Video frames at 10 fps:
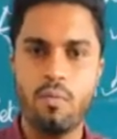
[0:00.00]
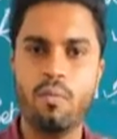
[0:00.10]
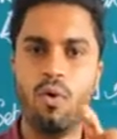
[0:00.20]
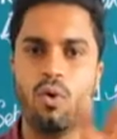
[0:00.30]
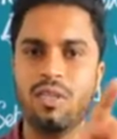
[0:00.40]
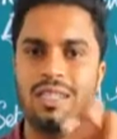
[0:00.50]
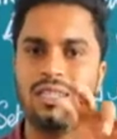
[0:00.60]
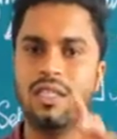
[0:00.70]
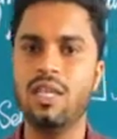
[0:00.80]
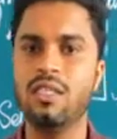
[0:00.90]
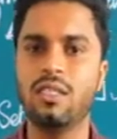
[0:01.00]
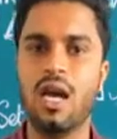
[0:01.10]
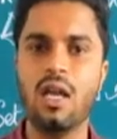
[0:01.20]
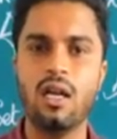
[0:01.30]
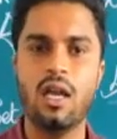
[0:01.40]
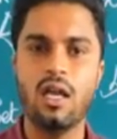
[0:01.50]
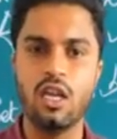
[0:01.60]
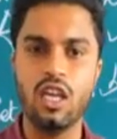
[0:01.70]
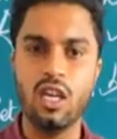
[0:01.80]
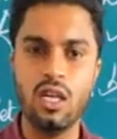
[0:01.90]
Both the things are
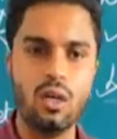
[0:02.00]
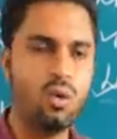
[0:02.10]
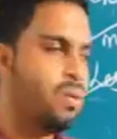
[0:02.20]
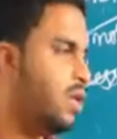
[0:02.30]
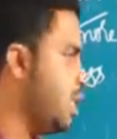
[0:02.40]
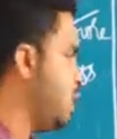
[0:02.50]
equal.